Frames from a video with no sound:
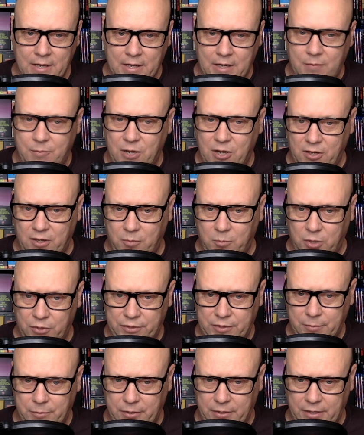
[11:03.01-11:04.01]
An American
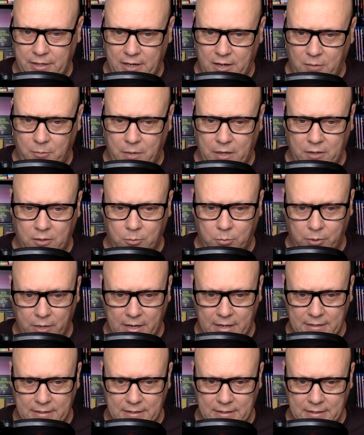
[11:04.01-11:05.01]
multimillionaire, Michael
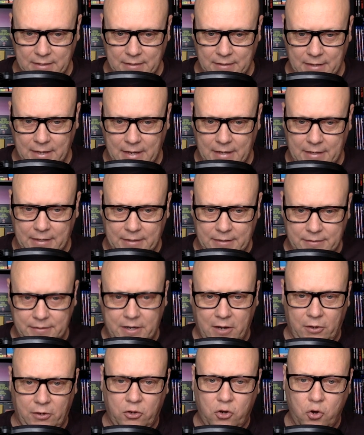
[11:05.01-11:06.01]
Brandon, that is
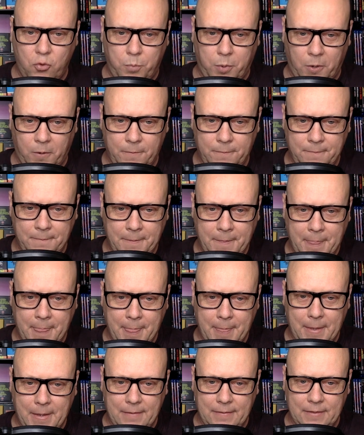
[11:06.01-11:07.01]
Gary Cooper,
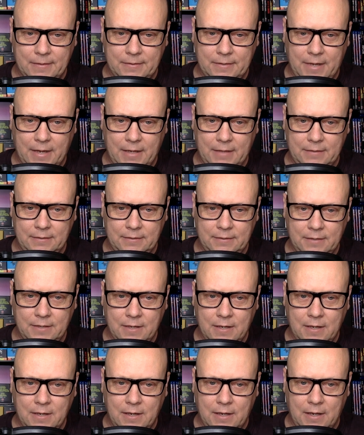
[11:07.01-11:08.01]
in this case,
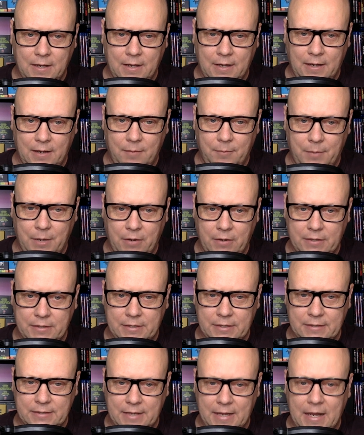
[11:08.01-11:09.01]
uh, marries
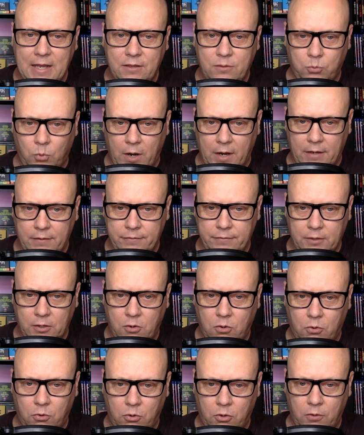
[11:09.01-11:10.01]
his eighth wife,
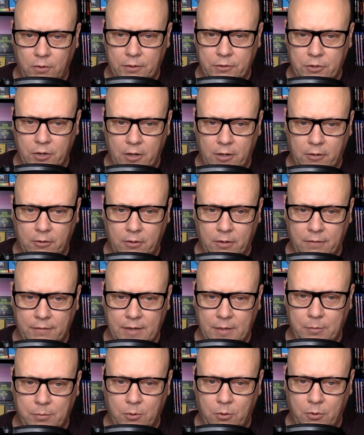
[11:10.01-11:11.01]
Nicole, the daughter of
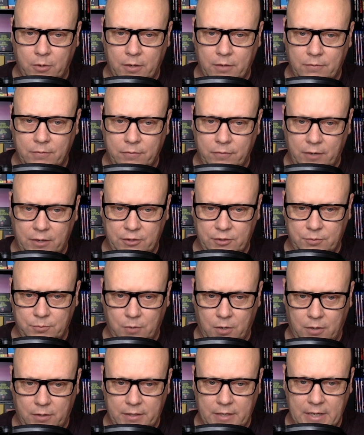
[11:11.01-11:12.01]
a broken French
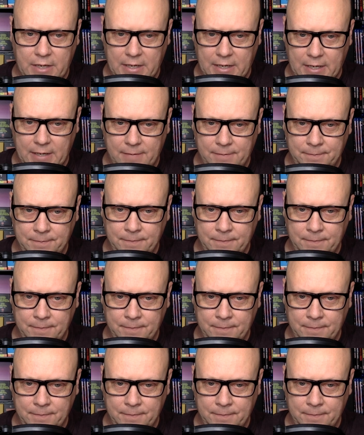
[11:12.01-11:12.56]
marquis.